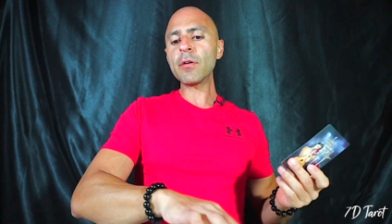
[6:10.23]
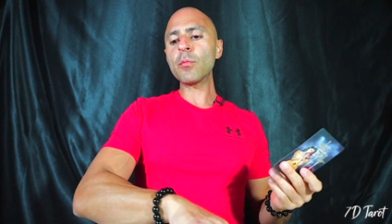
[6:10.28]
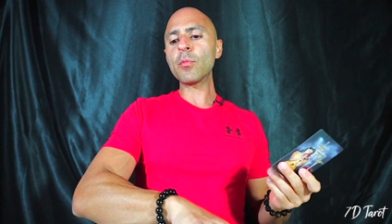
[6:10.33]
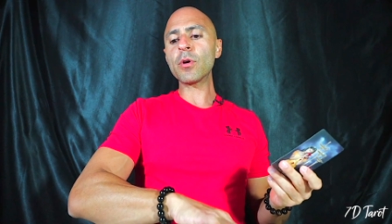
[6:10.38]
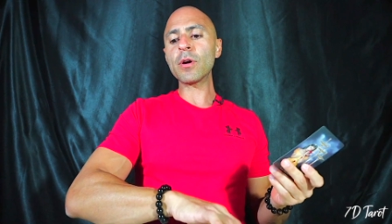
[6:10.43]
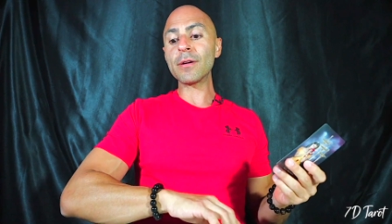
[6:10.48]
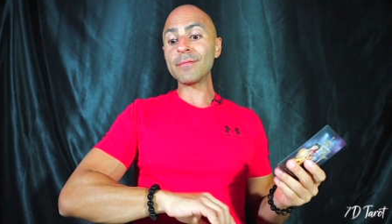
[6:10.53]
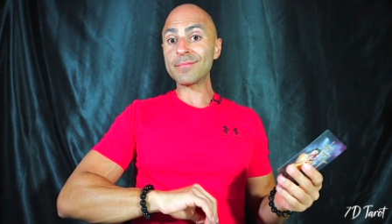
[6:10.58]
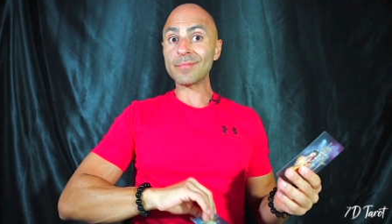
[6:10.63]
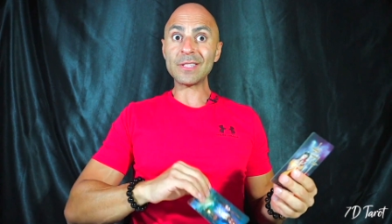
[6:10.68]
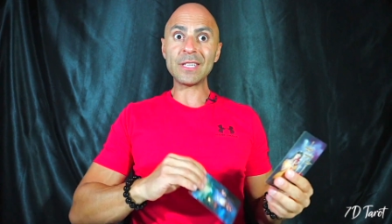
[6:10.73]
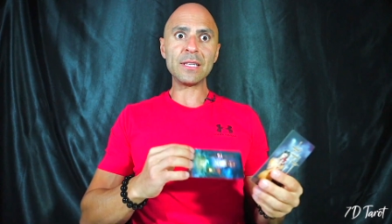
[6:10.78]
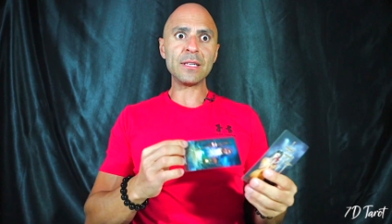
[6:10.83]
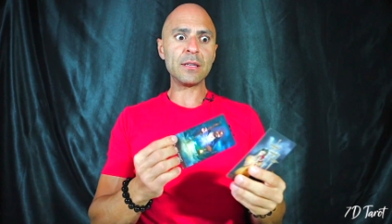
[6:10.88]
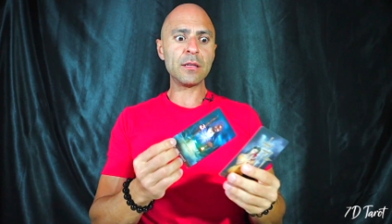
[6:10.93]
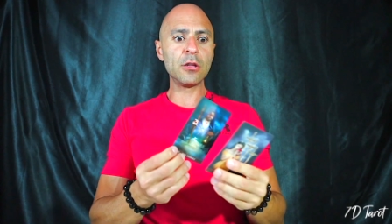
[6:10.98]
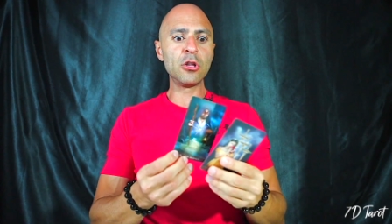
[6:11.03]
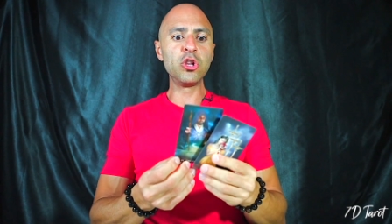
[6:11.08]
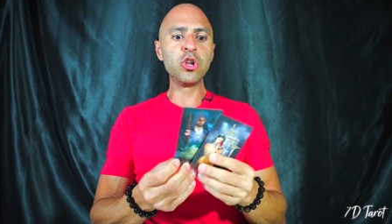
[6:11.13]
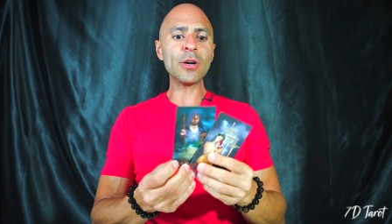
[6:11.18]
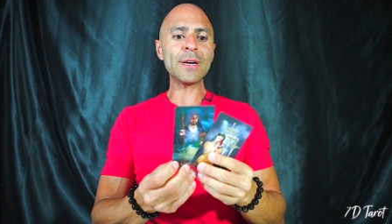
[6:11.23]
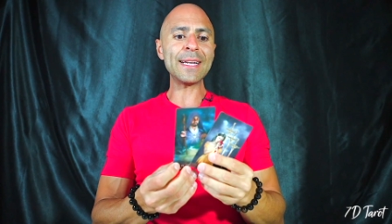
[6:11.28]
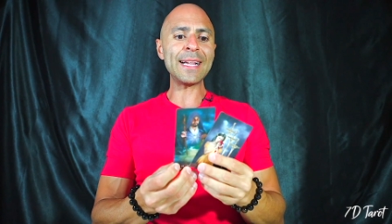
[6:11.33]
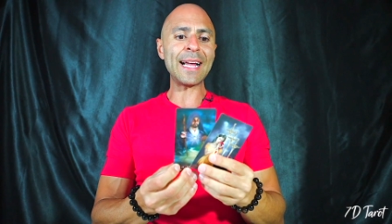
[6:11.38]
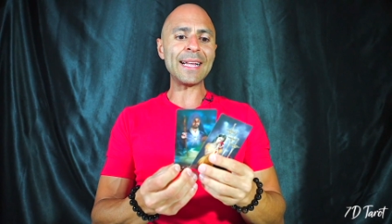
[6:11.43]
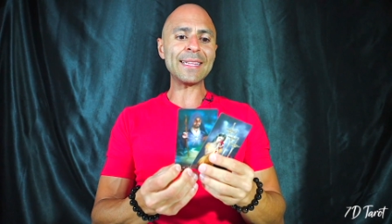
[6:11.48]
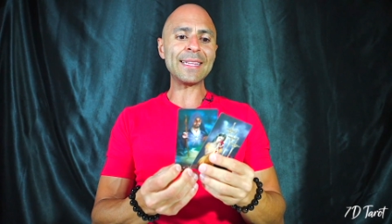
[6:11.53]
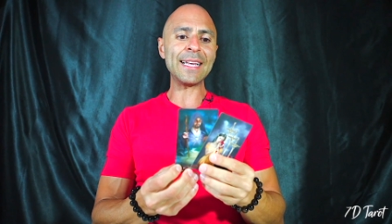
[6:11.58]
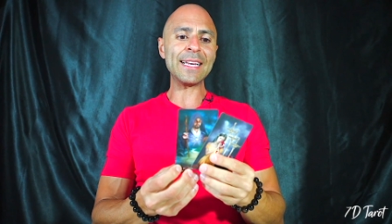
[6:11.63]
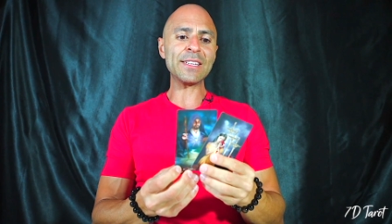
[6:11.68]
we're looking
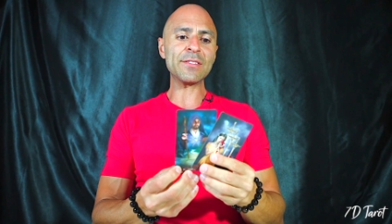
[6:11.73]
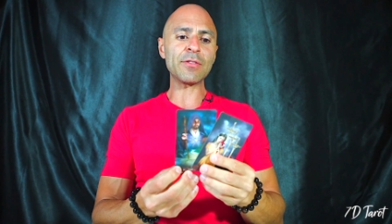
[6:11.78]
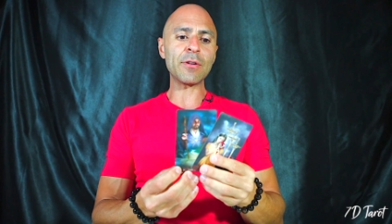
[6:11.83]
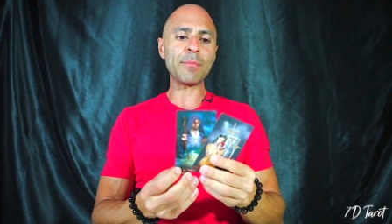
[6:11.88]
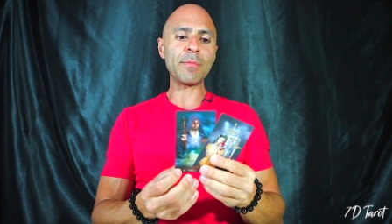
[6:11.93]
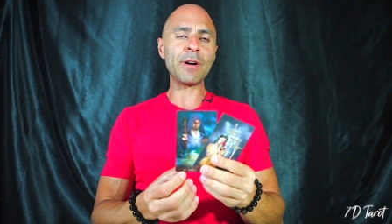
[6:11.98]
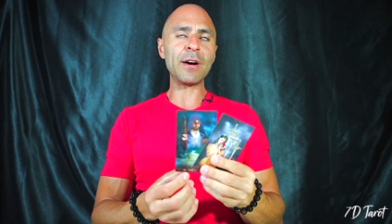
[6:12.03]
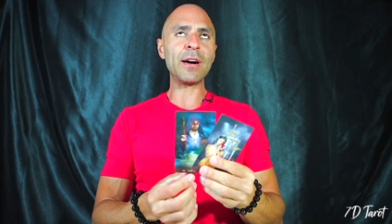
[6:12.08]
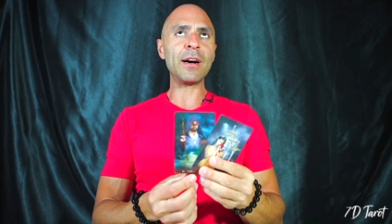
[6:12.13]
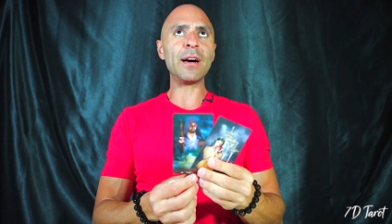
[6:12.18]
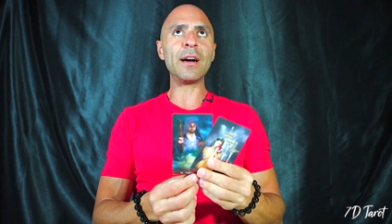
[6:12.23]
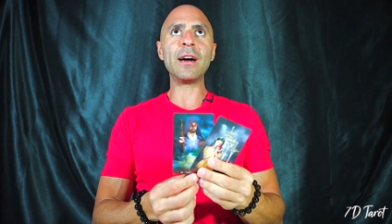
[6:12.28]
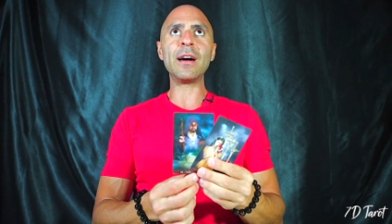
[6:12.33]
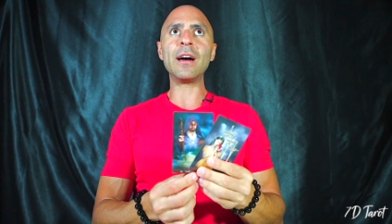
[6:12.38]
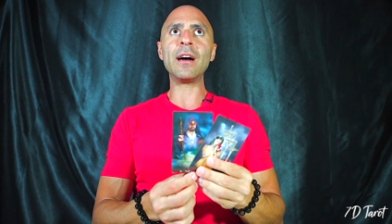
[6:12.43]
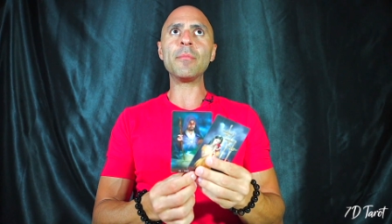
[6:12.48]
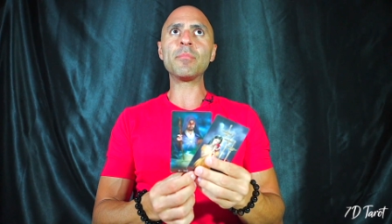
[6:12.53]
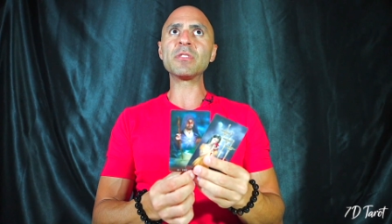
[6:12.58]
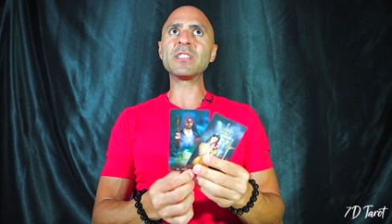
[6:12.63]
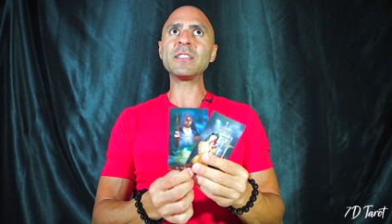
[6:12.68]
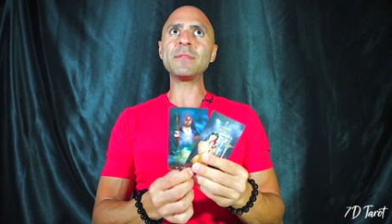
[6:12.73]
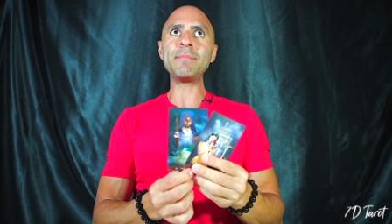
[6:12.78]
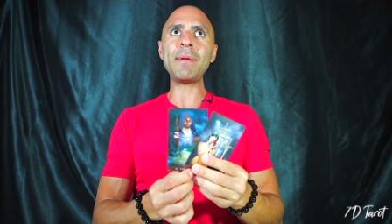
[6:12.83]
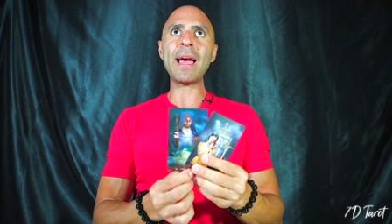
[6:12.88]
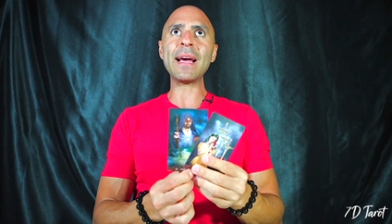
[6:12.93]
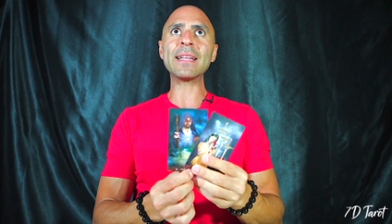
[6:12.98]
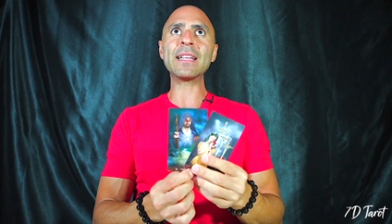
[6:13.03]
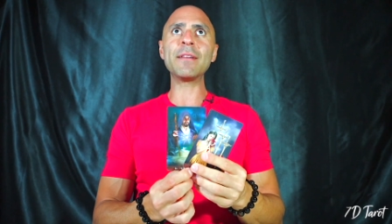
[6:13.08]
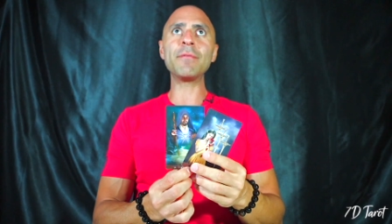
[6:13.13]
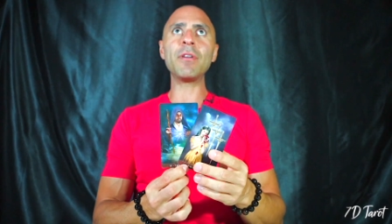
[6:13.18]
at things from a
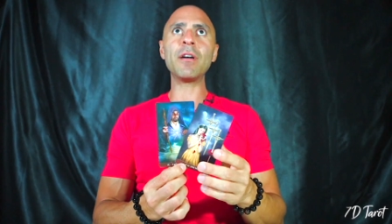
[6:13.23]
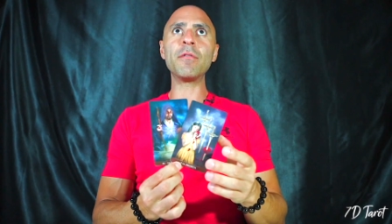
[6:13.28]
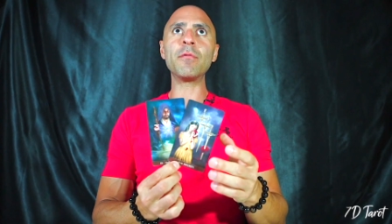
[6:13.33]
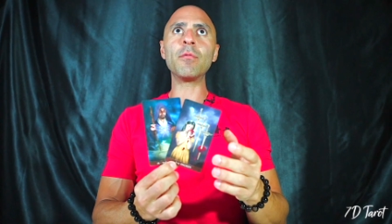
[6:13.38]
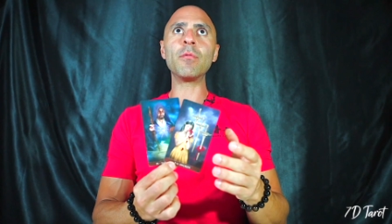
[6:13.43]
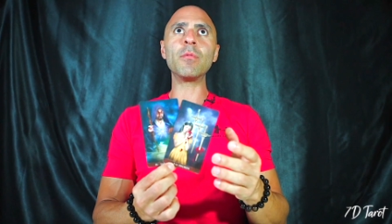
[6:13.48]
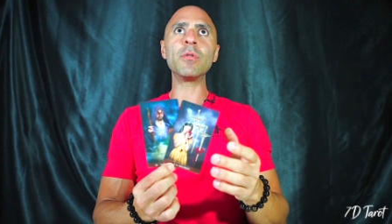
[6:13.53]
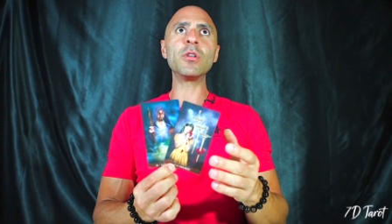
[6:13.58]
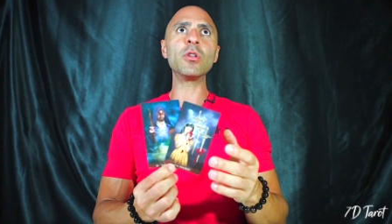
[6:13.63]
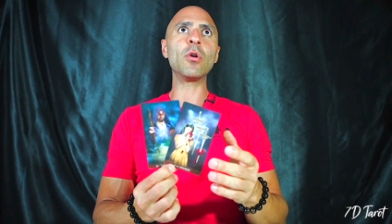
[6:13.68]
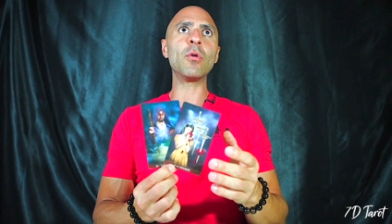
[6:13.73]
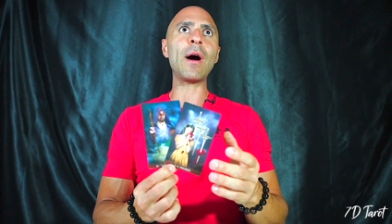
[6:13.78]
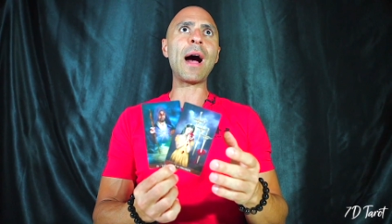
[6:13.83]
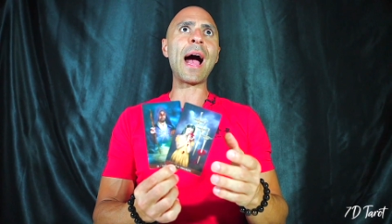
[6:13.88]
perspective of, you know,